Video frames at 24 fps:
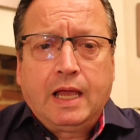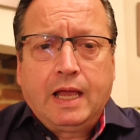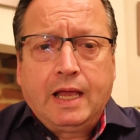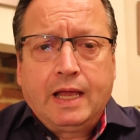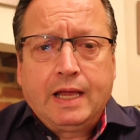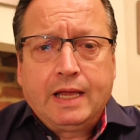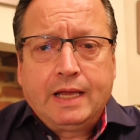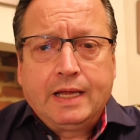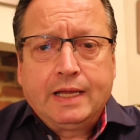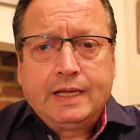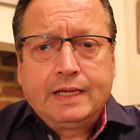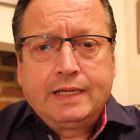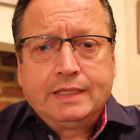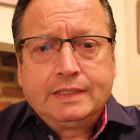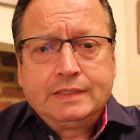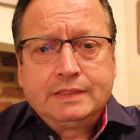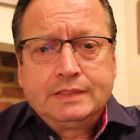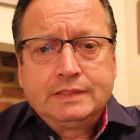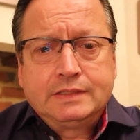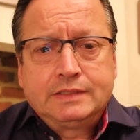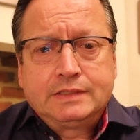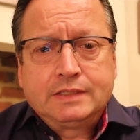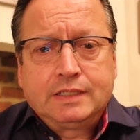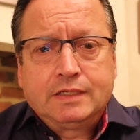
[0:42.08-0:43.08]

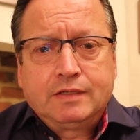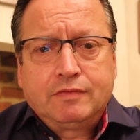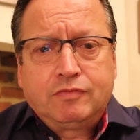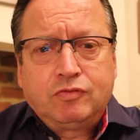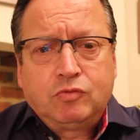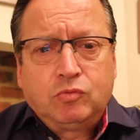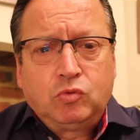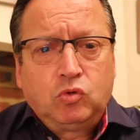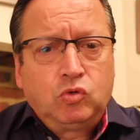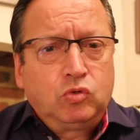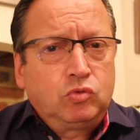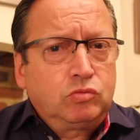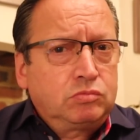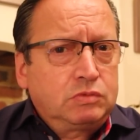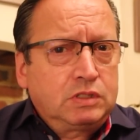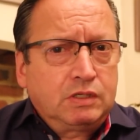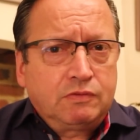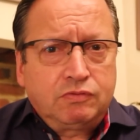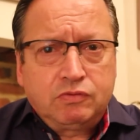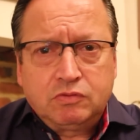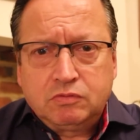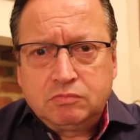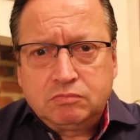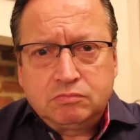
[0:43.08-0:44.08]
and from all
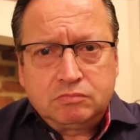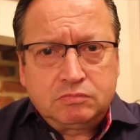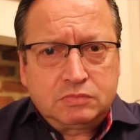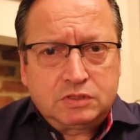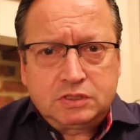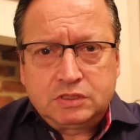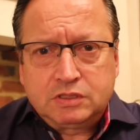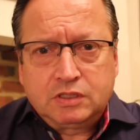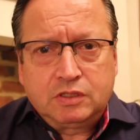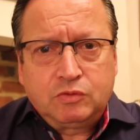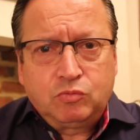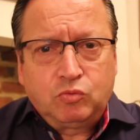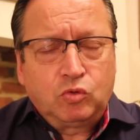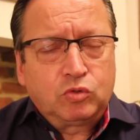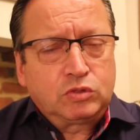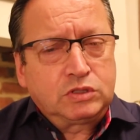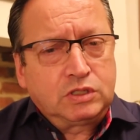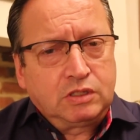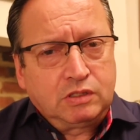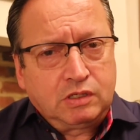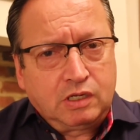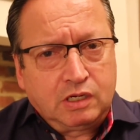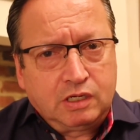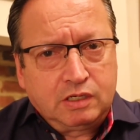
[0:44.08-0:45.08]
different
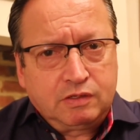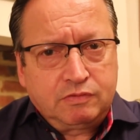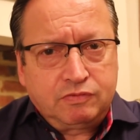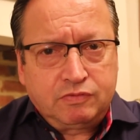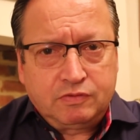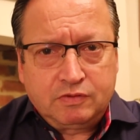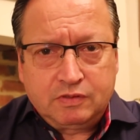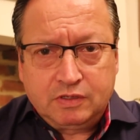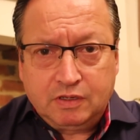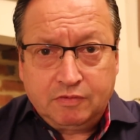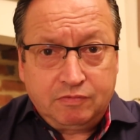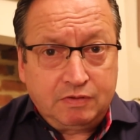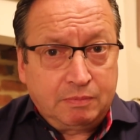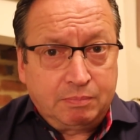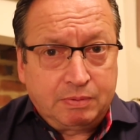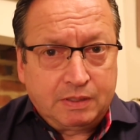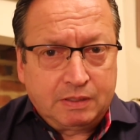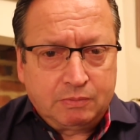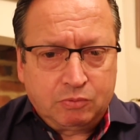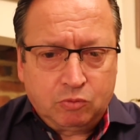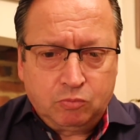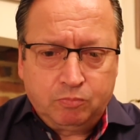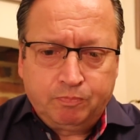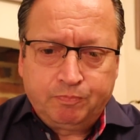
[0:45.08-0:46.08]
walks of life, lovely
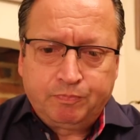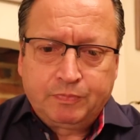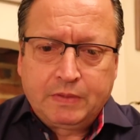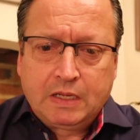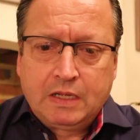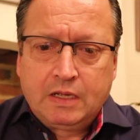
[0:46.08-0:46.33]
people.